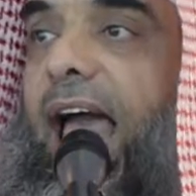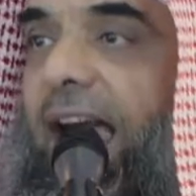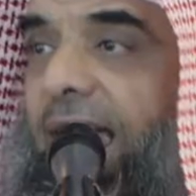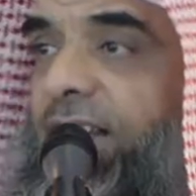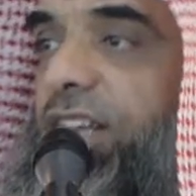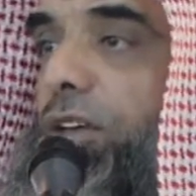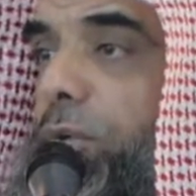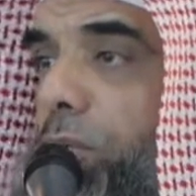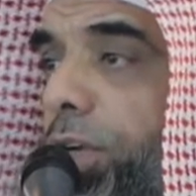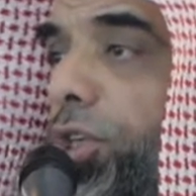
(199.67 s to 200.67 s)
any
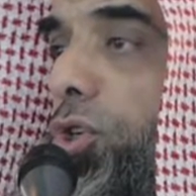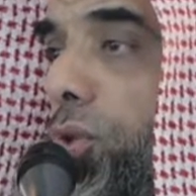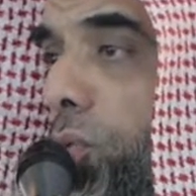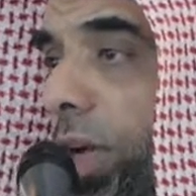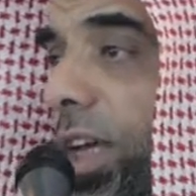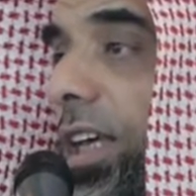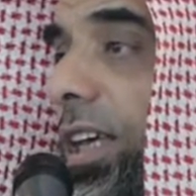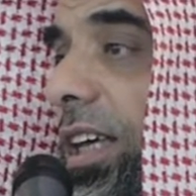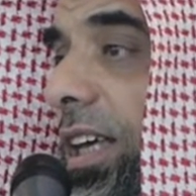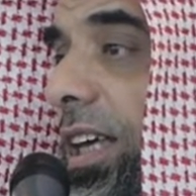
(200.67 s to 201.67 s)
which
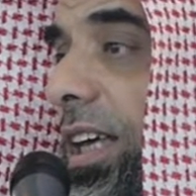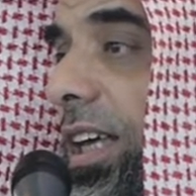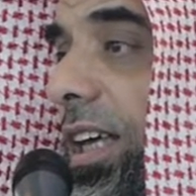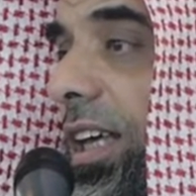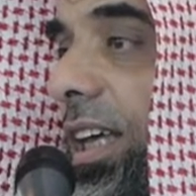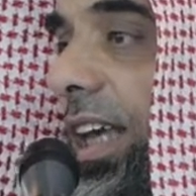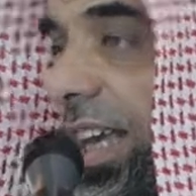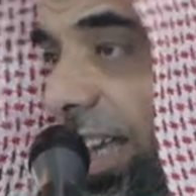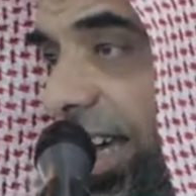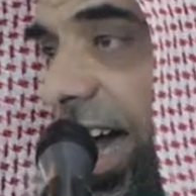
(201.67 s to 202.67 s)
way
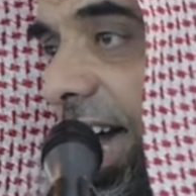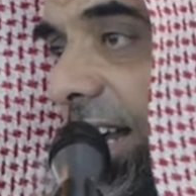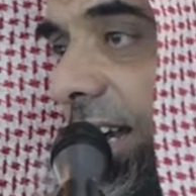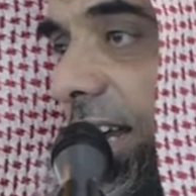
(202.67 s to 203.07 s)
he can.